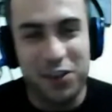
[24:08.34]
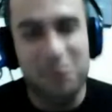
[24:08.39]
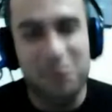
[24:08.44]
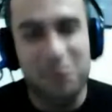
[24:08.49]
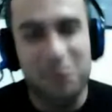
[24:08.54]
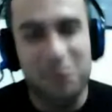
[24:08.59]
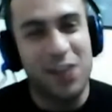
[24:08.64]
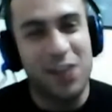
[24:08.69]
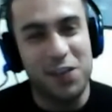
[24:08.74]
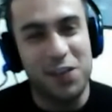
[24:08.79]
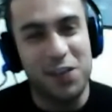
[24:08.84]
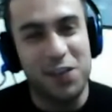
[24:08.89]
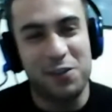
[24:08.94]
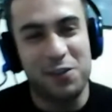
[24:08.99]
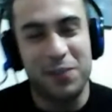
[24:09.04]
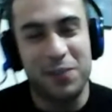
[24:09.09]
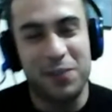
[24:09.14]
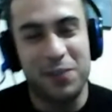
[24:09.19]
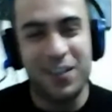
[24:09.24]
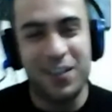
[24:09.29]
Thank you very much.
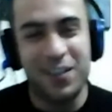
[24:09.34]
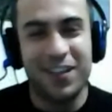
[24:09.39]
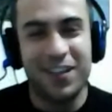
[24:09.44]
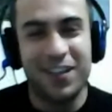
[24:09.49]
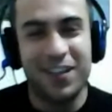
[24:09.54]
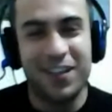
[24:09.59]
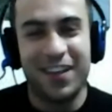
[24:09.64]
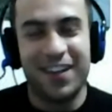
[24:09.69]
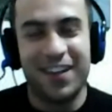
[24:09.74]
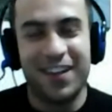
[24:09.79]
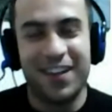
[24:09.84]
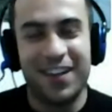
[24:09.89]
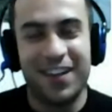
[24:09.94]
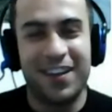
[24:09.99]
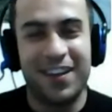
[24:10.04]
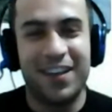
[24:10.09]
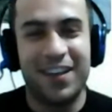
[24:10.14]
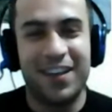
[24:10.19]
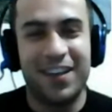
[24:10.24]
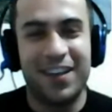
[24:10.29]

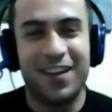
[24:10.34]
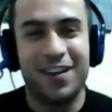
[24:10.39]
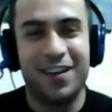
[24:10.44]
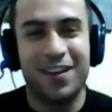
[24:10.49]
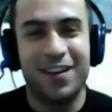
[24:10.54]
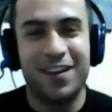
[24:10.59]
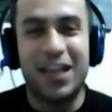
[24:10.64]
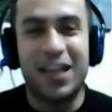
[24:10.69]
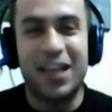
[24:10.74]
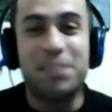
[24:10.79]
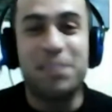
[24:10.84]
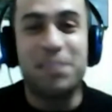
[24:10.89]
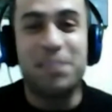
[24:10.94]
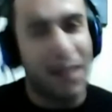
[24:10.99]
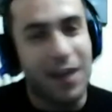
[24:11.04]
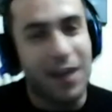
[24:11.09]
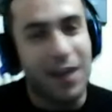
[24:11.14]
Kalispera.